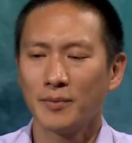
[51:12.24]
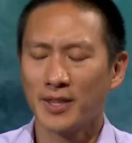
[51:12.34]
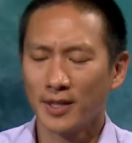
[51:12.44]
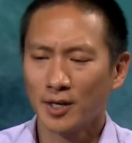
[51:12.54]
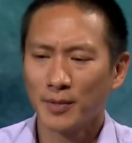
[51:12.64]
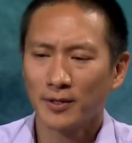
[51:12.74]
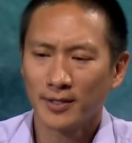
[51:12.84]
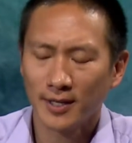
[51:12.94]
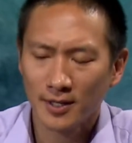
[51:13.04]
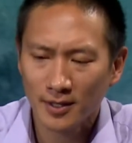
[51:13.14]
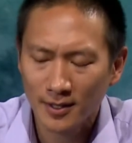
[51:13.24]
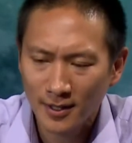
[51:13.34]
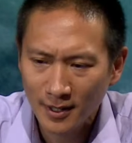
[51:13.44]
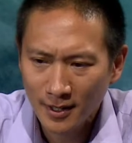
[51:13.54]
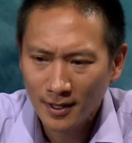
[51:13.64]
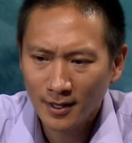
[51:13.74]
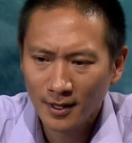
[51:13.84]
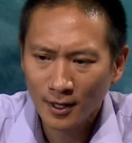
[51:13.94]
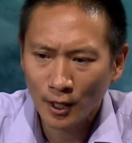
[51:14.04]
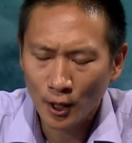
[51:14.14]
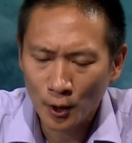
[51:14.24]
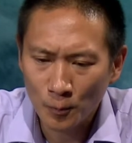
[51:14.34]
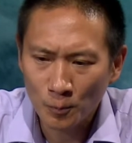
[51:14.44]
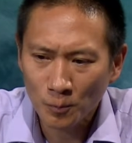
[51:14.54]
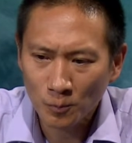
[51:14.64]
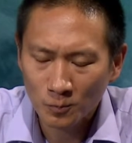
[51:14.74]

me think about that. Um,